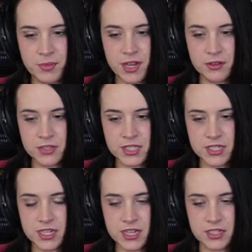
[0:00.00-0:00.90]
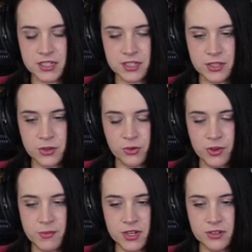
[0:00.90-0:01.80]
pierced into the
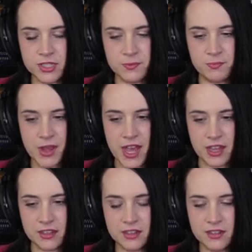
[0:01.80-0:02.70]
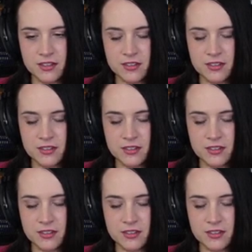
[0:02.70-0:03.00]
criminal's back.